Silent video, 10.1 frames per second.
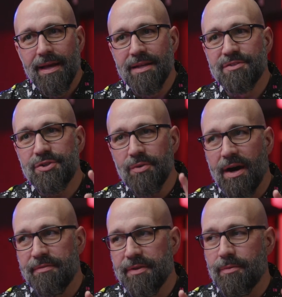And too
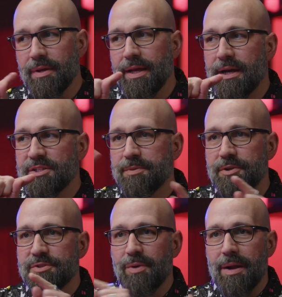often when
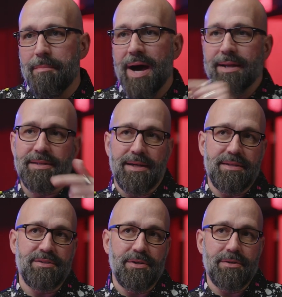entrepreneurs want to
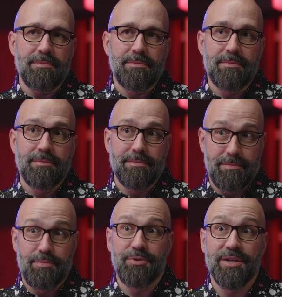monetize their
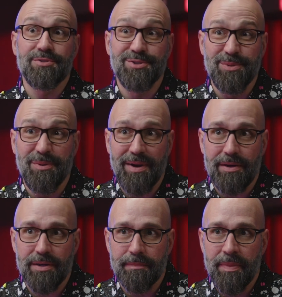potential
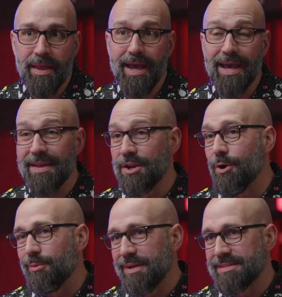superpower and then
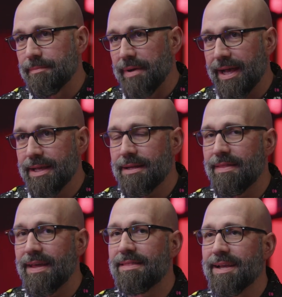no one wants to buy it,
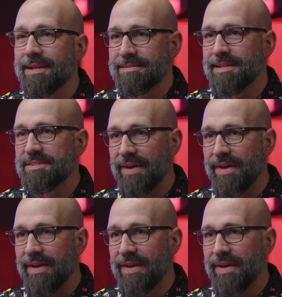they think it's less